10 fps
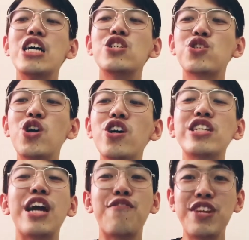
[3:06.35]

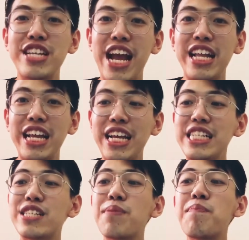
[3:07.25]
Stock dividend
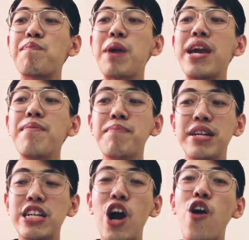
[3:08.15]
is
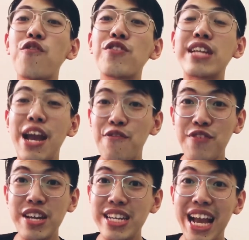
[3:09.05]
payment of
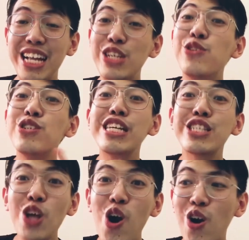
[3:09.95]
dividend using
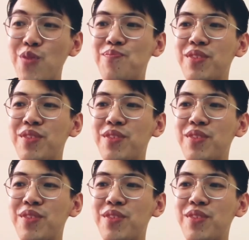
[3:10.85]
stock.